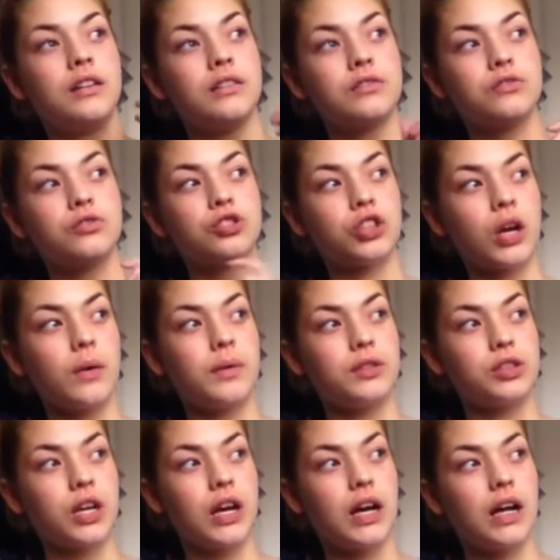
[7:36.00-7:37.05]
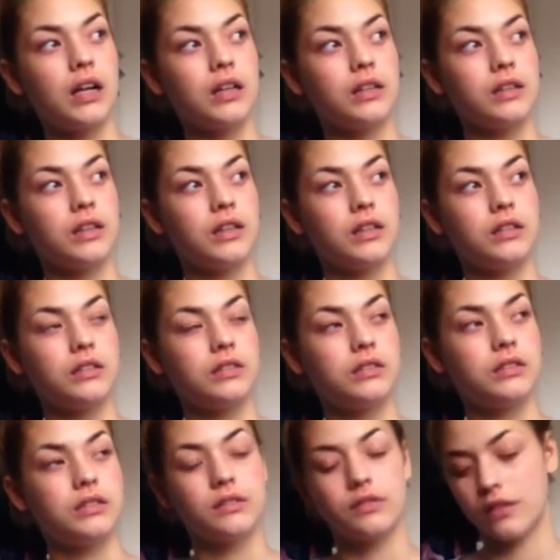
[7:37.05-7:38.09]
shower gel.
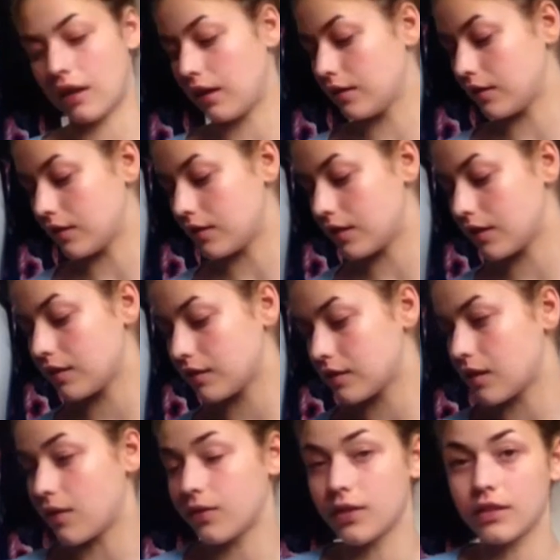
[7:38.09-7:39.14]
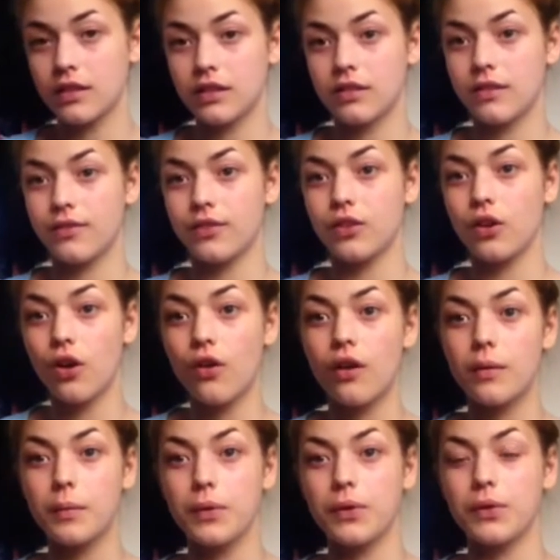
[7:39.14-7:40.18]
That isn't this stuff because this stuff is
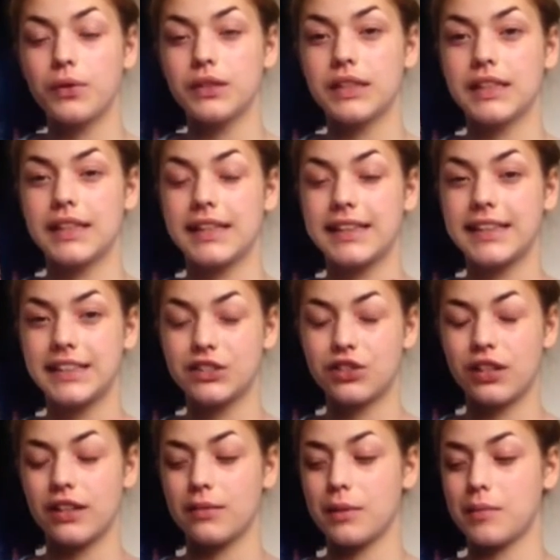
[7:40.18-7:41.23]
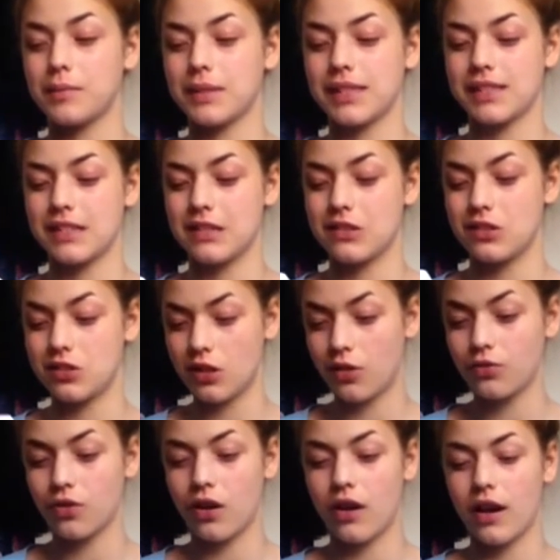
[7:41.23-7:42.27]
horrible and it literally has made my skin so
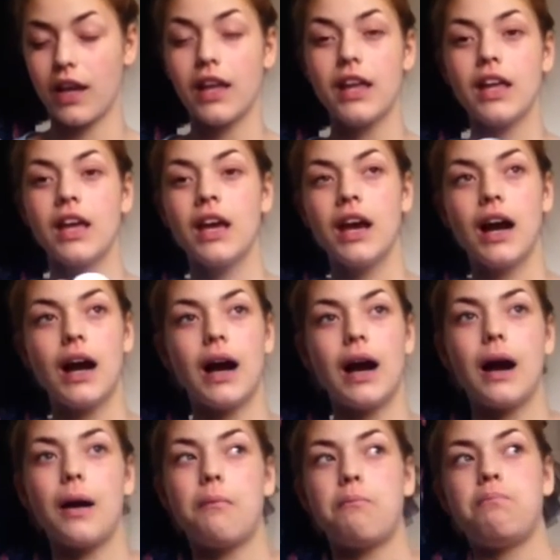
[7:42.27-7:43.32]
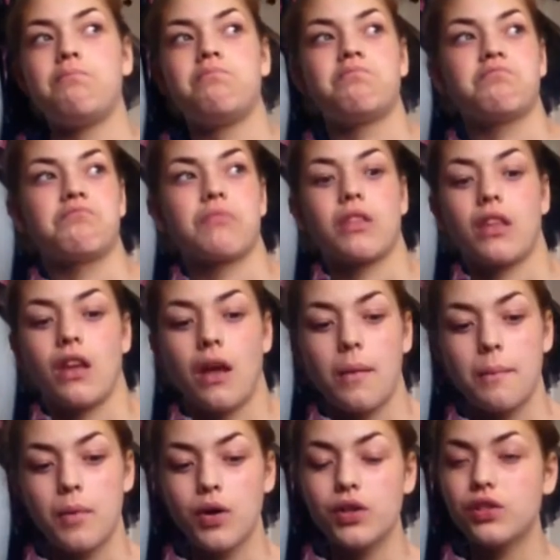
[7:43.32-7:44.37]
dry.
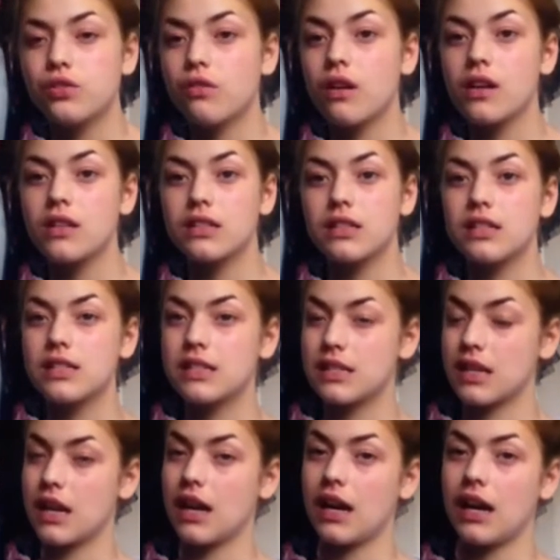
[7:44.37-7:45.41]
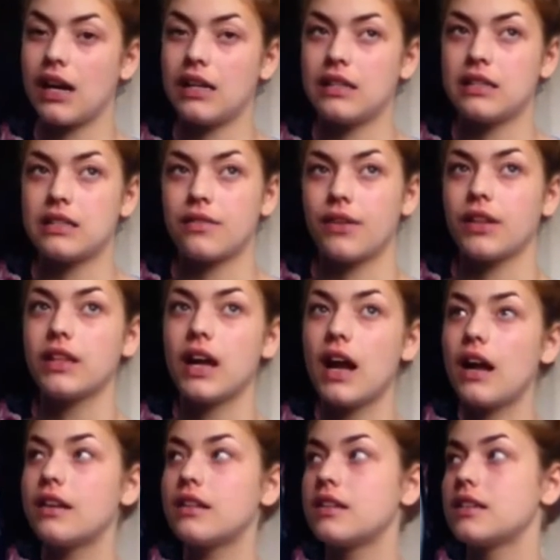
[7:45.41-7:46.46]
Moisturisers and stuff like
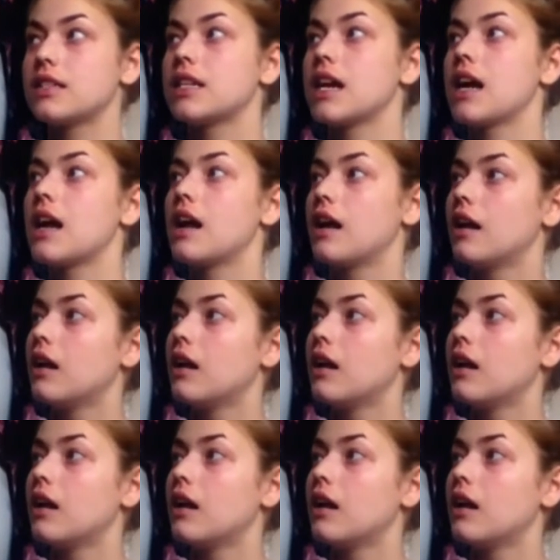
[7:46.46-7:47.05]
that I need to get.